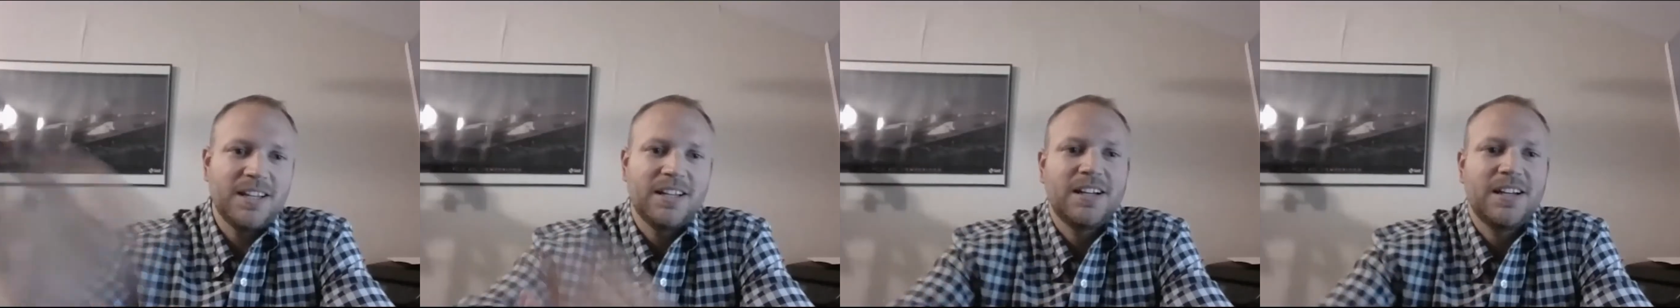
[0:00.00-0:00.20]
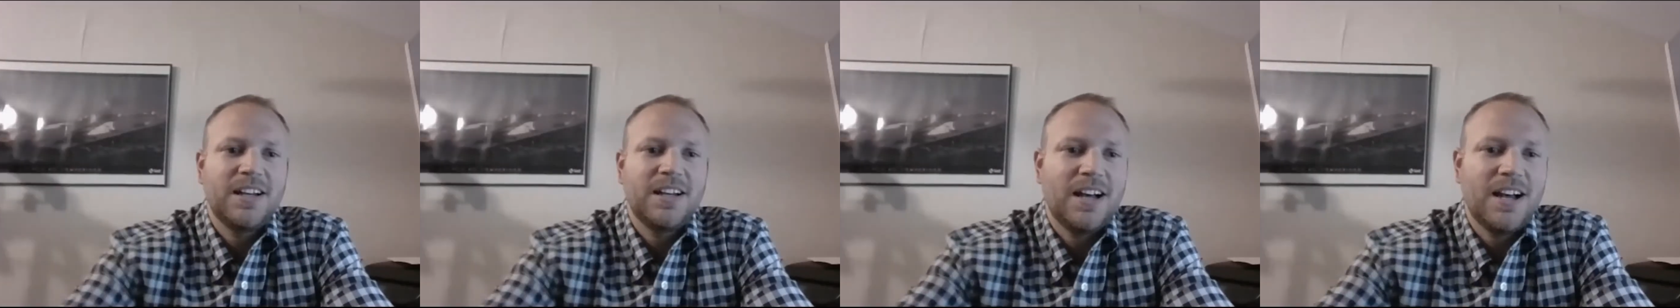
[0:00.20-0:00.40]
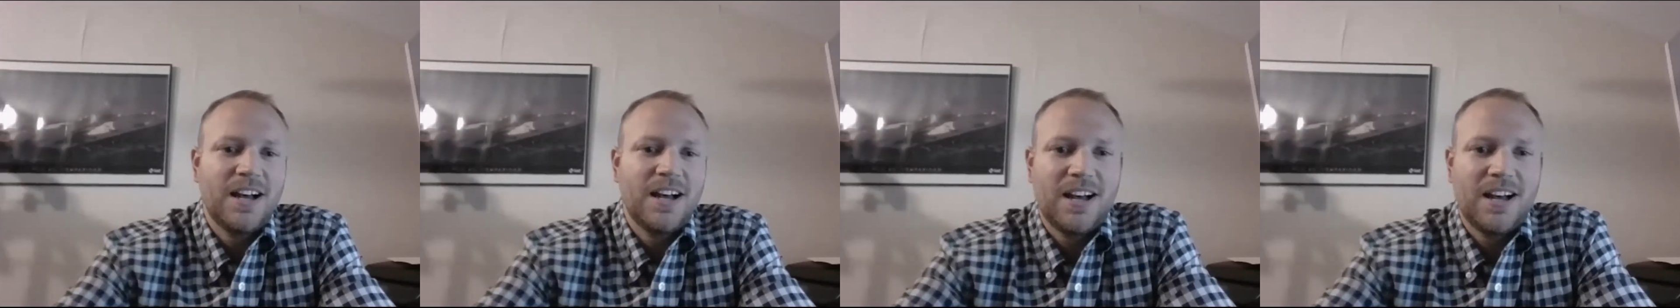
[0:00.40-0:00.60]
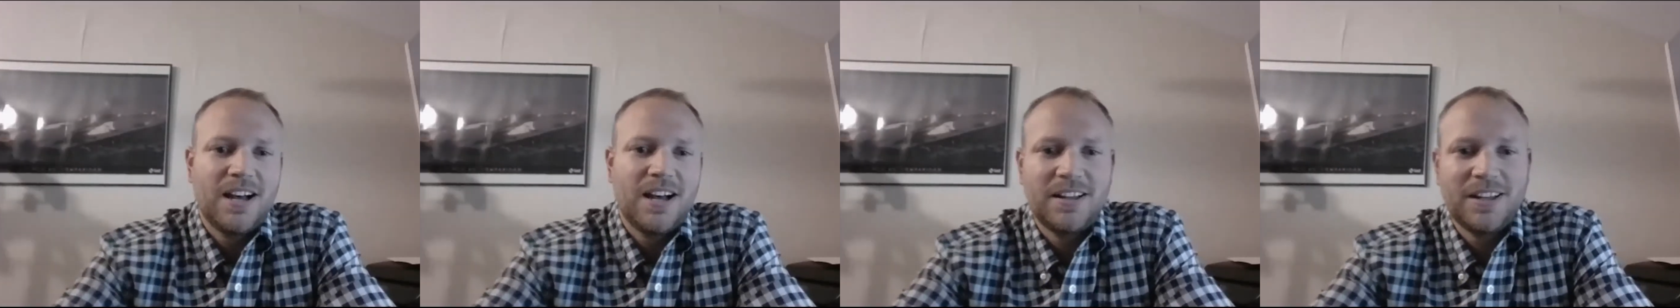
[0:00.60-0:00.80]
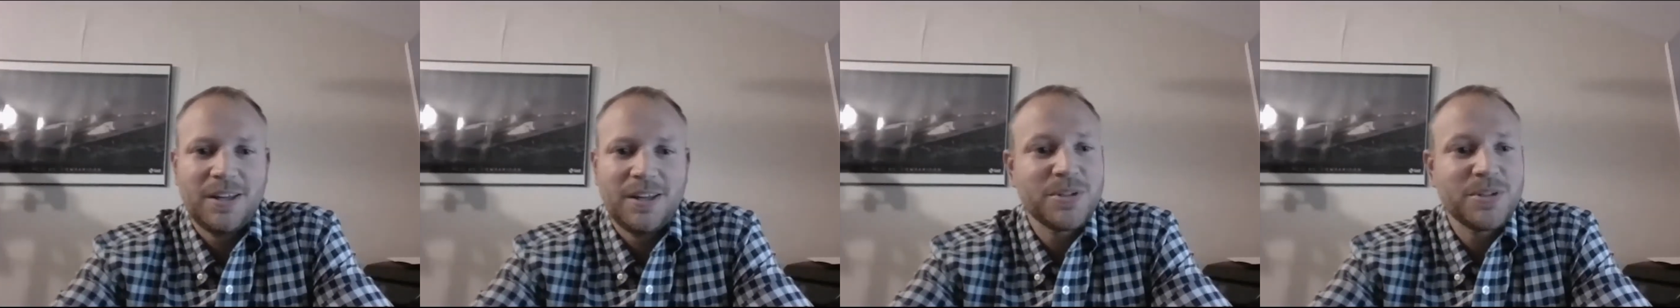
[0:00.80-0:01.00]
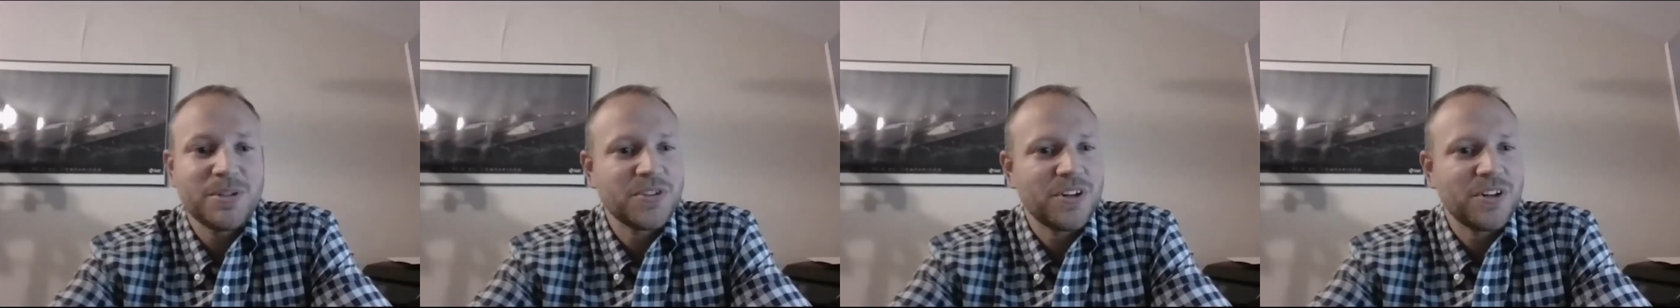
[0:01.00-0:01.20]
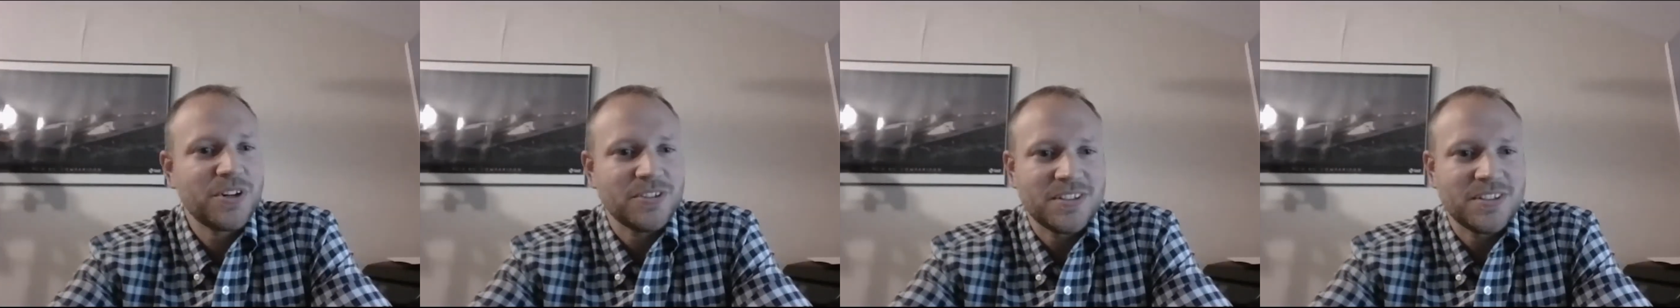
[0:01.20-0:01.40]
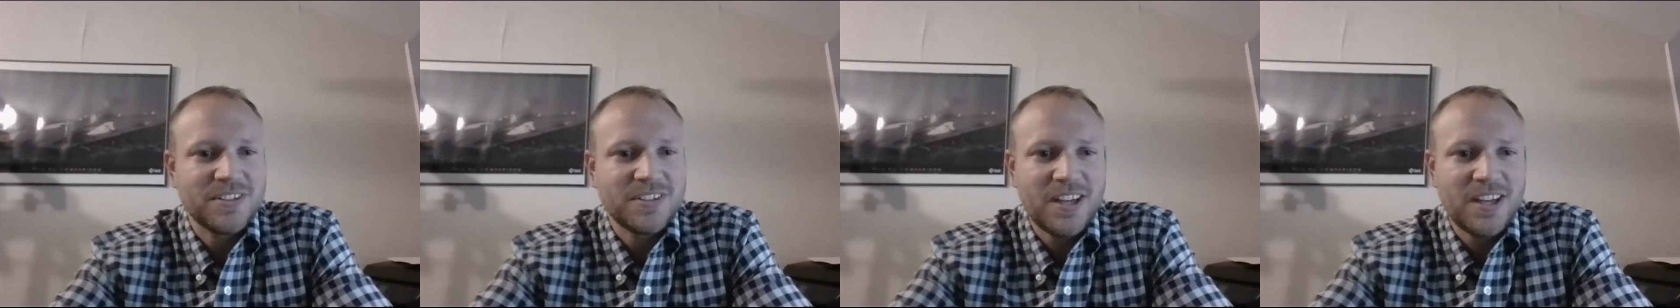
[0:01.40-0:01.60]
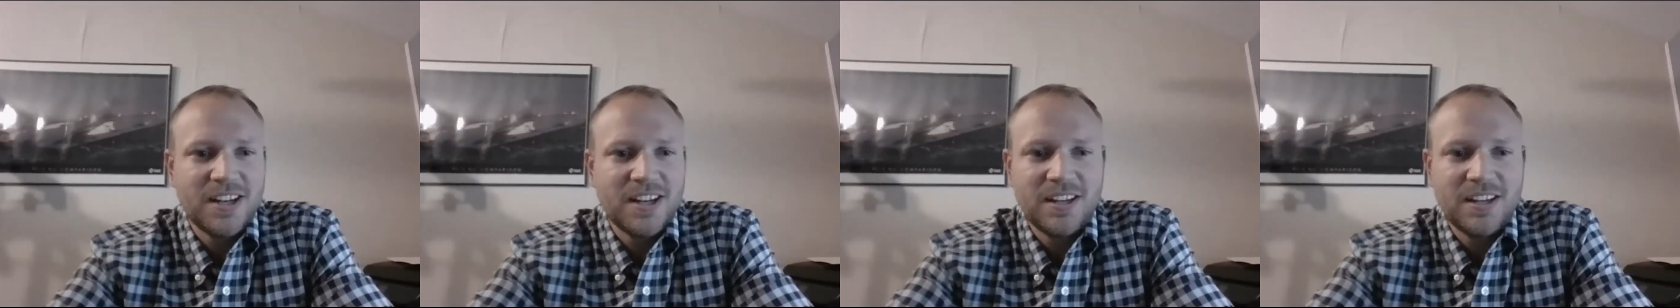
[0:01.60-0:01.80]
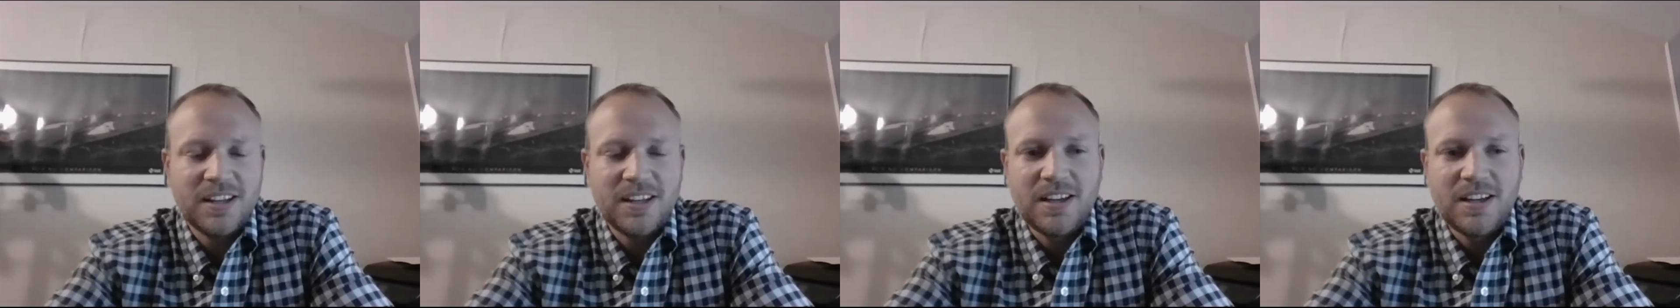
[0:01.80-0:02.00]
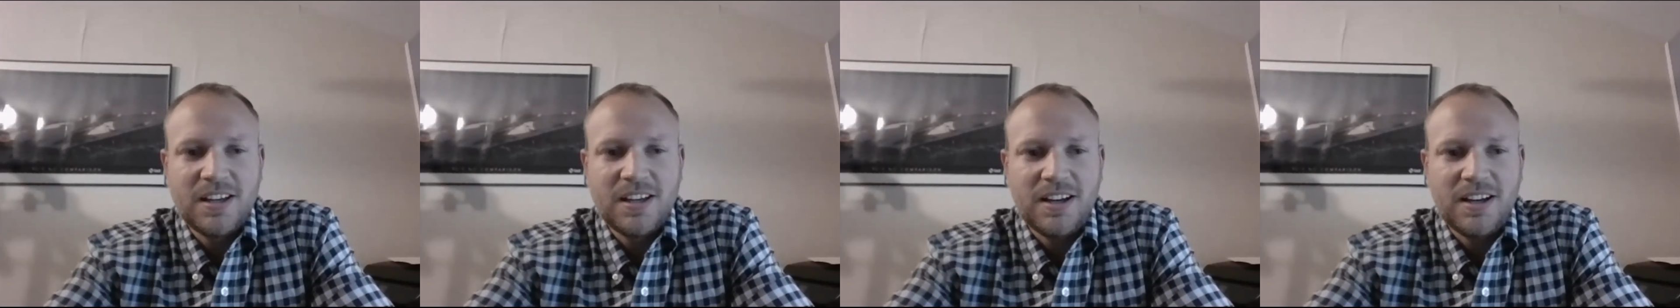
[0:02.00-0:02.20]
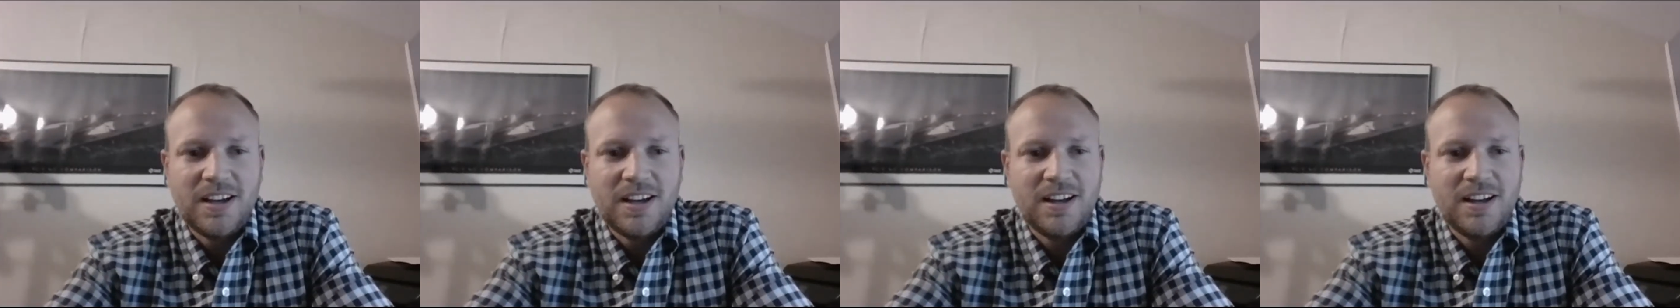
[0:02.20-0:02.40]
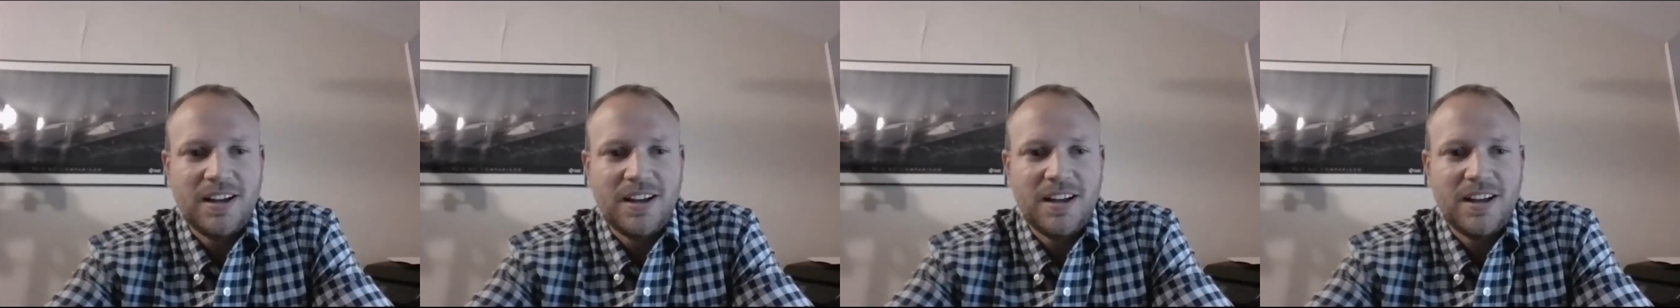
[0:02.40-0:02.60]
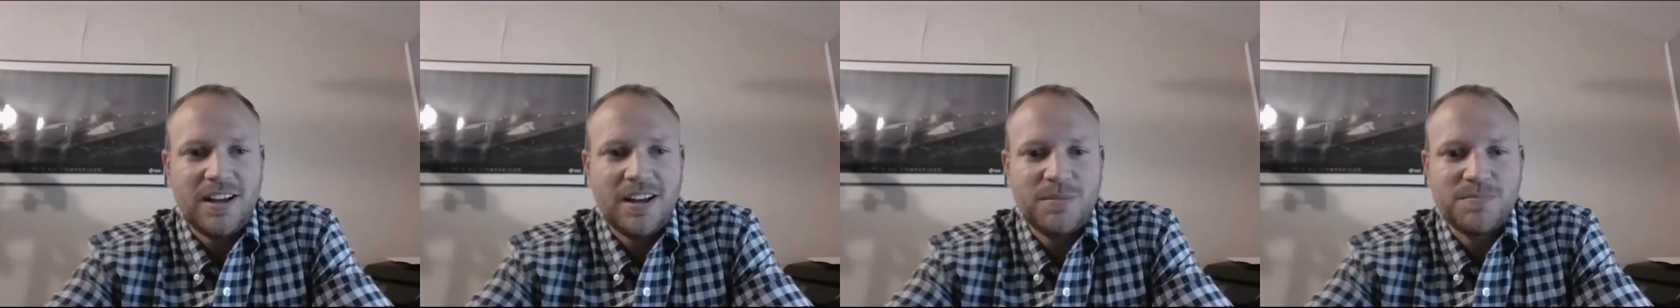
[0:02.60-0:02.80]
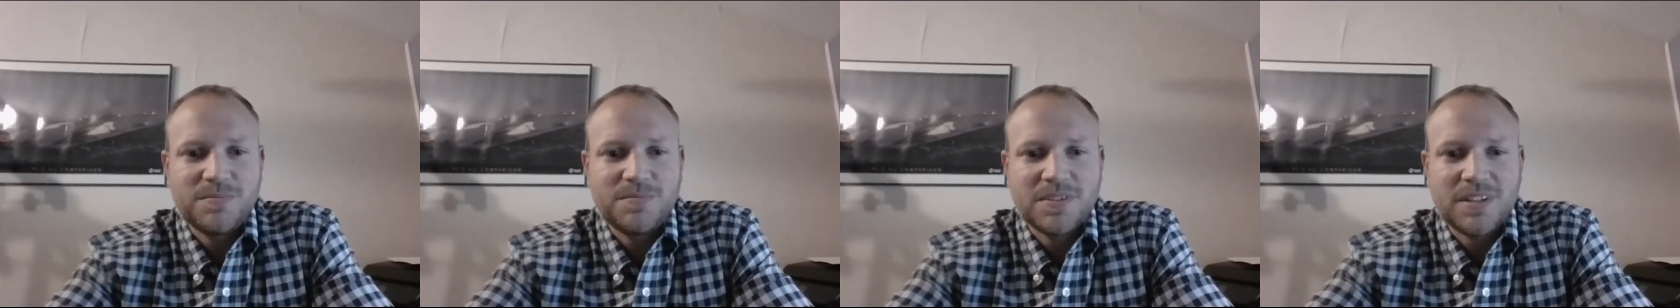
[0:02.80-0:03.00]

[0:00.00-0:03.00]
Like Mr. Carlson said, I'm